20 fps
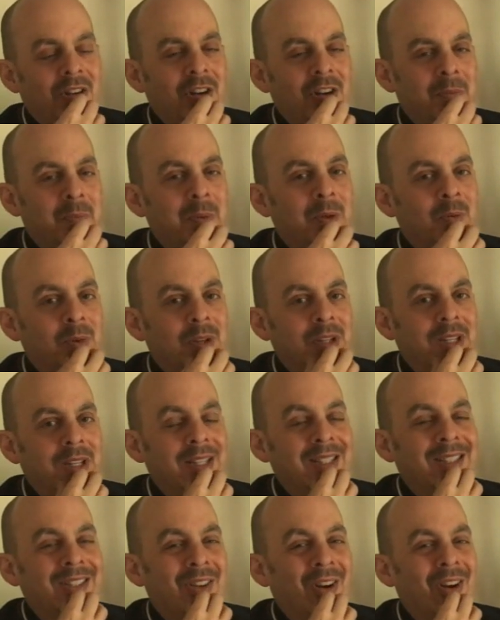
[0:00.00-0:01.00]
could have been
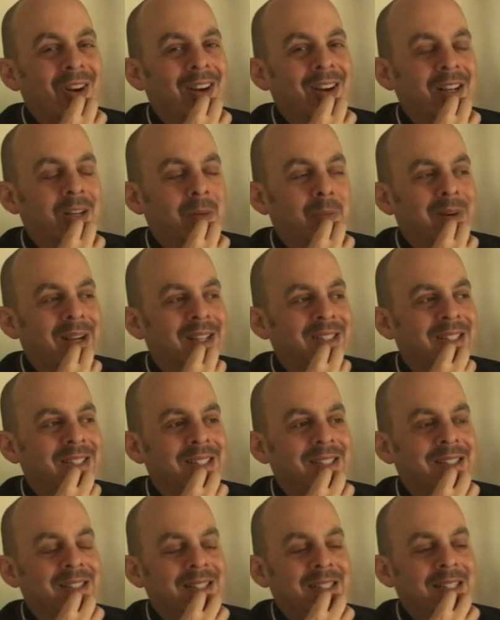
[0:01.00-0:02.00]
really dark and
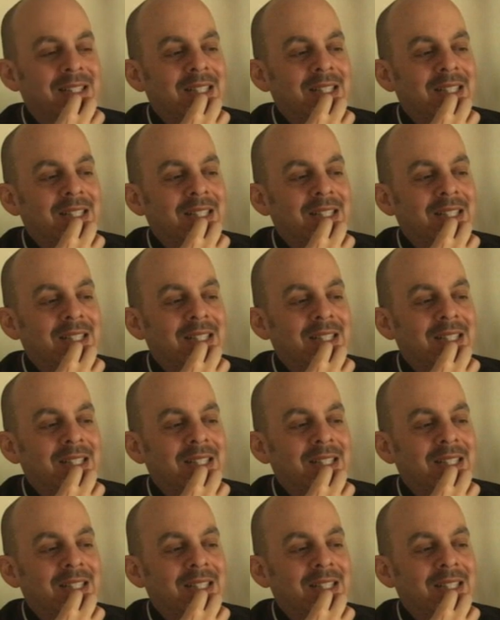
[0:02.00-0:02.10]
depressing.